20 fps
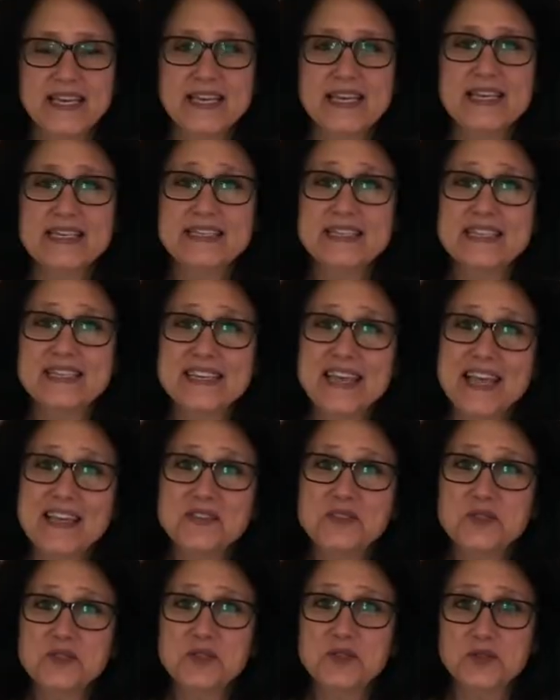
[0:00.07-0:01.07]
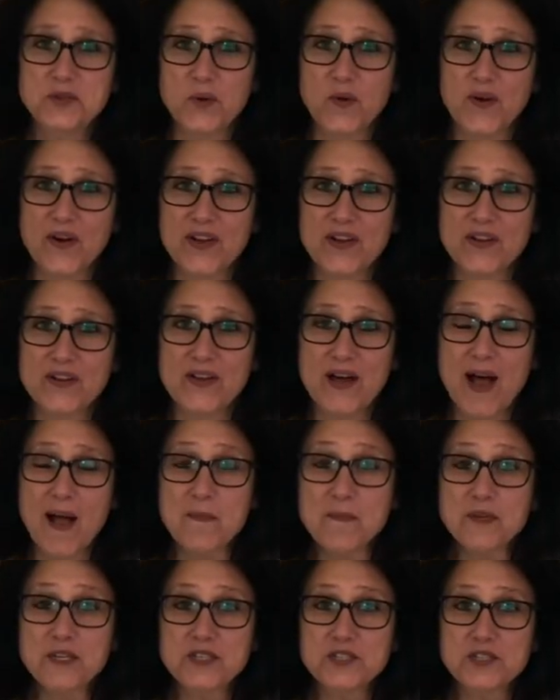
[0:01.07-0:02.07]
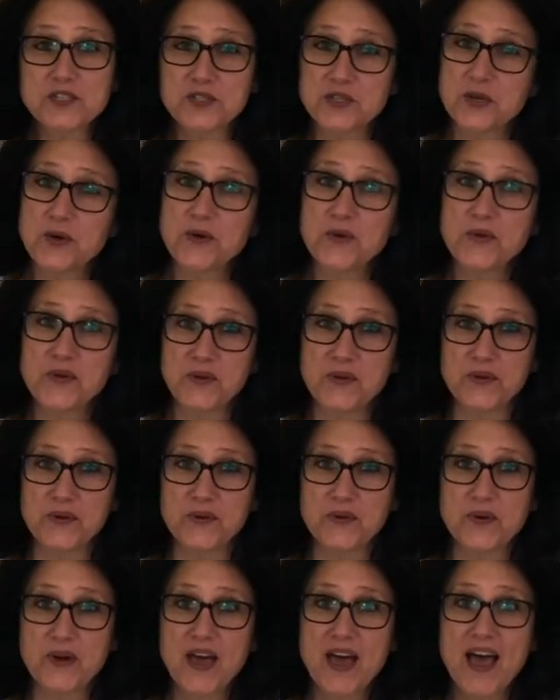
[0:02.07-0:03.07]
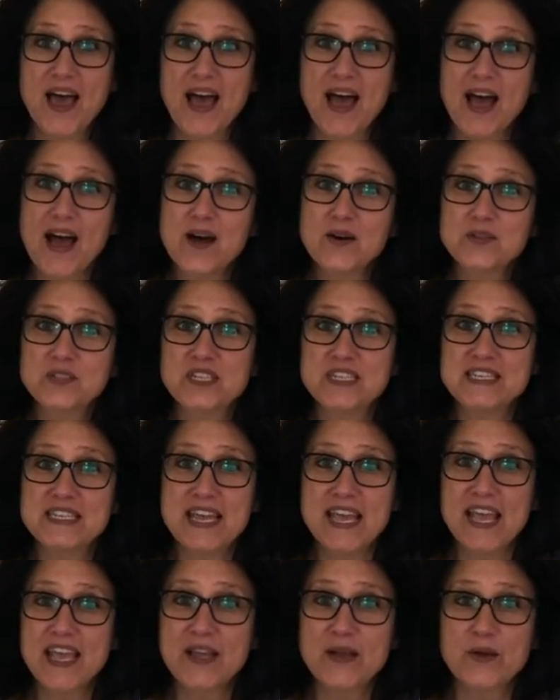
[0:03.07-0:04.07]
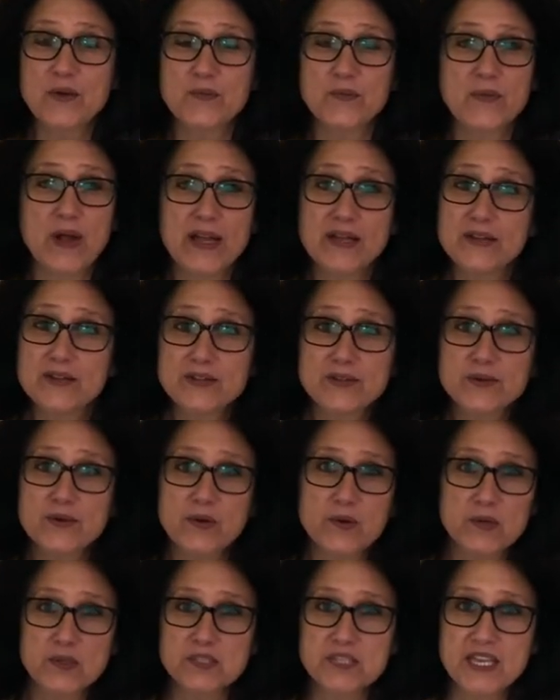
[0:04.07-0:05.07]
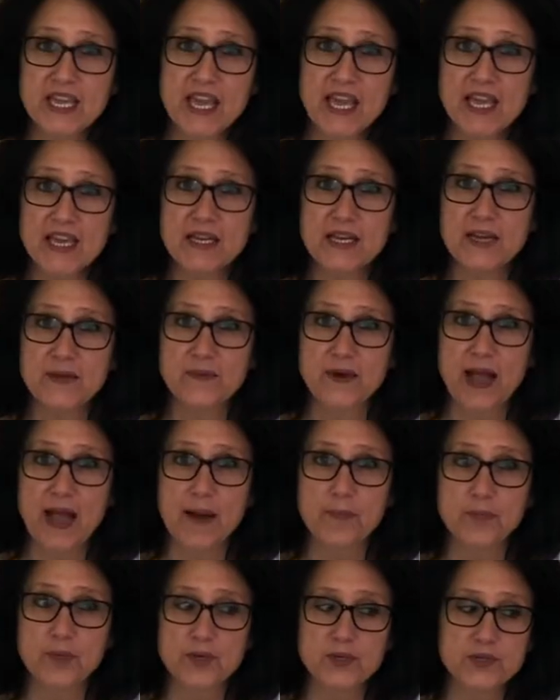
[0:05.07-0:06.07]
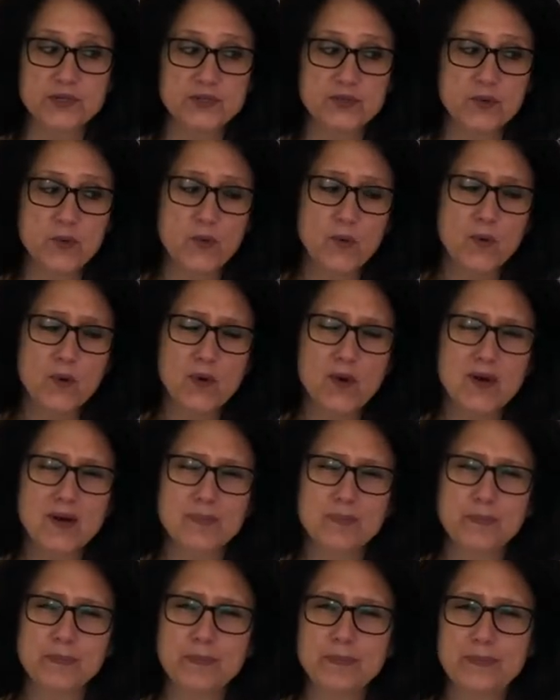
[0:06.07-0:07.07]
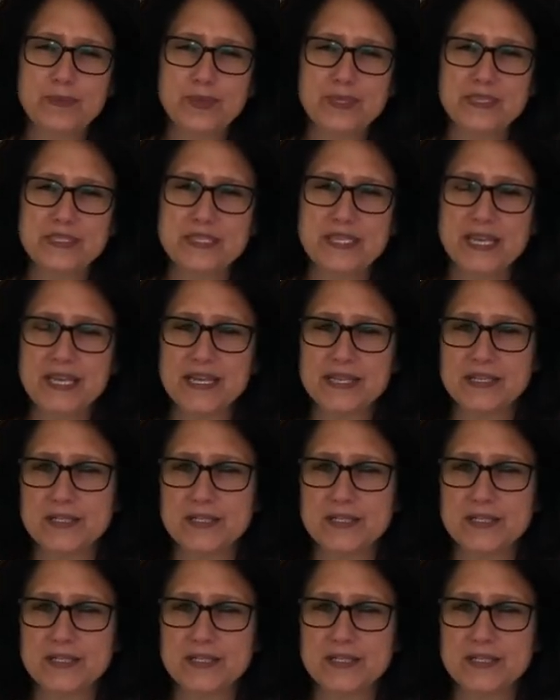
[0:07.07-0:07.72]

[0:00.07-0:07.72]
In today's tutorial, I'm going to show you how to take regular old candy wrappers or potato